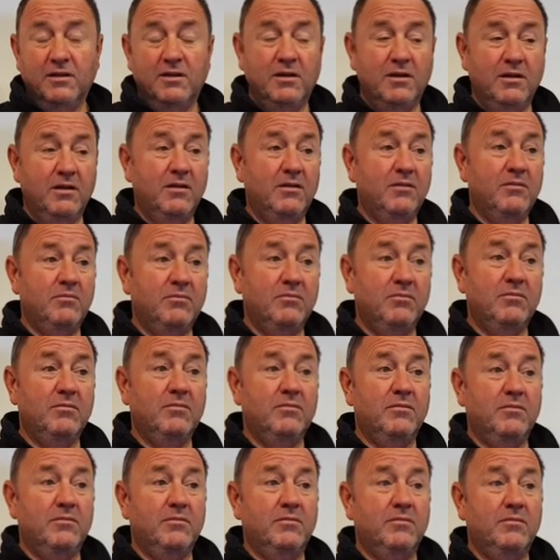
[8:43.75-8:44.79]
Um,
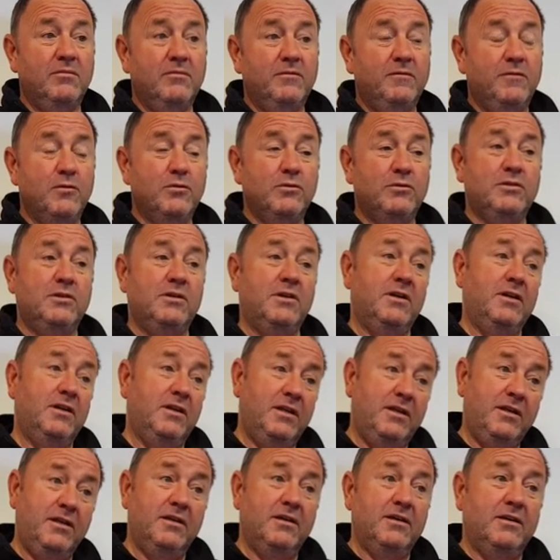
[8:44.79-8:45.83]

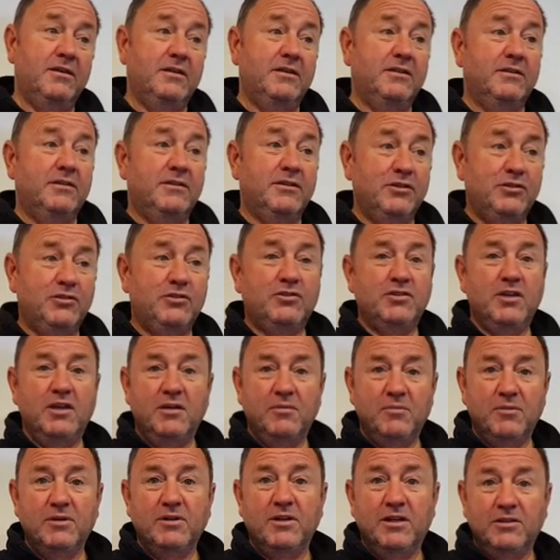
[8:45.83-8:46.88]
fortunately, this
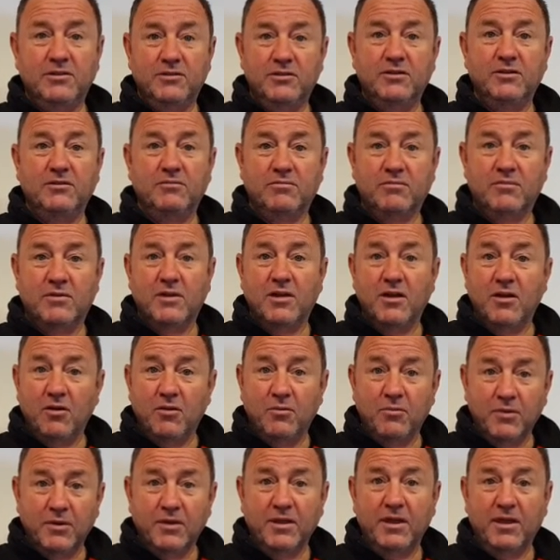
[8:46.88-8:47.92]
chairman lets you get
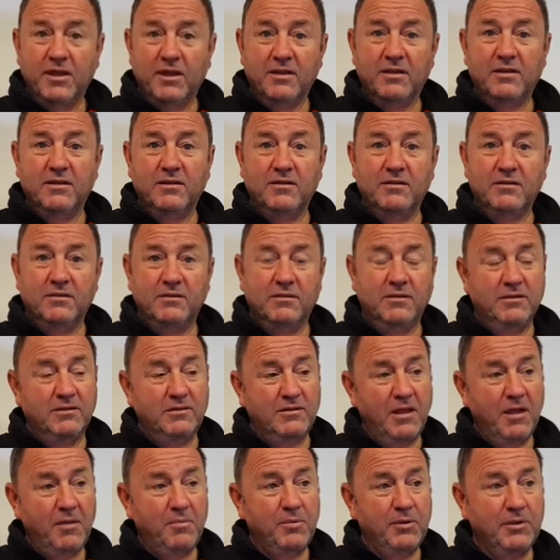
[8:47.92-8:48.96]
on with it and is
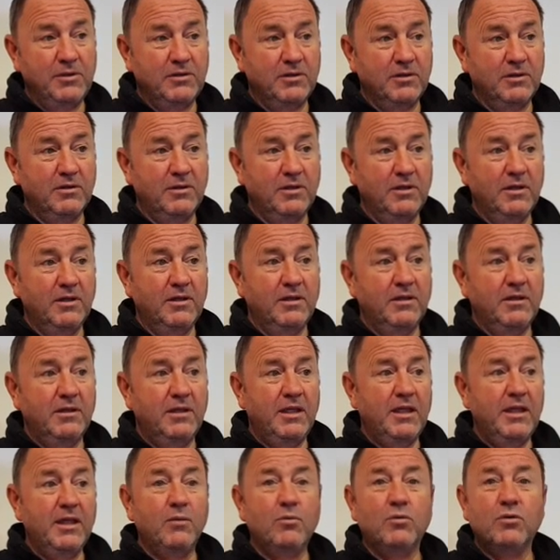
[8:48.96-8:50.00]
happy to
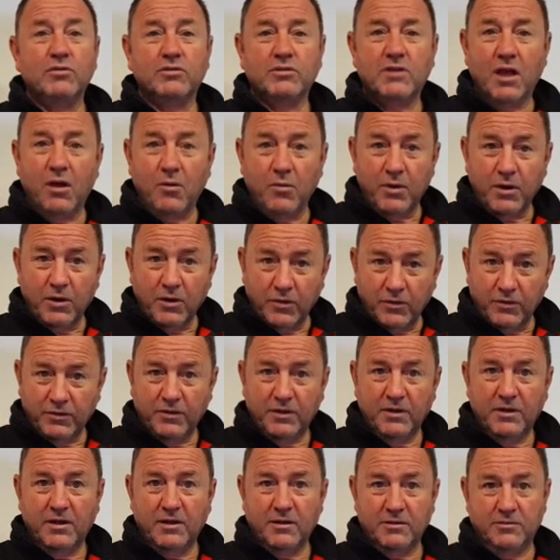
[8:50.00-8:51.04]
hear what's going on
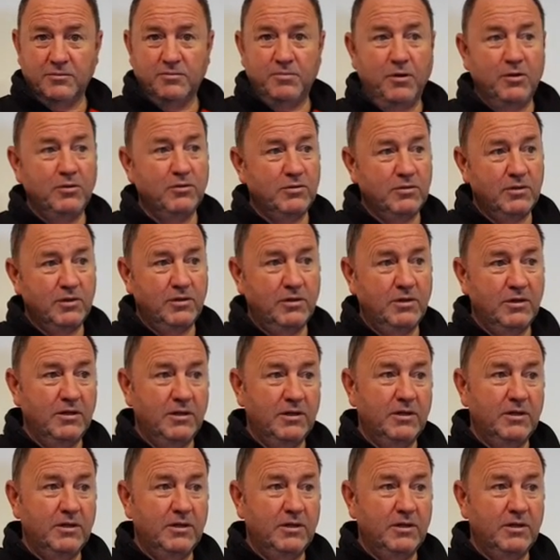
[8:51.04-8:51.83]
as opposed to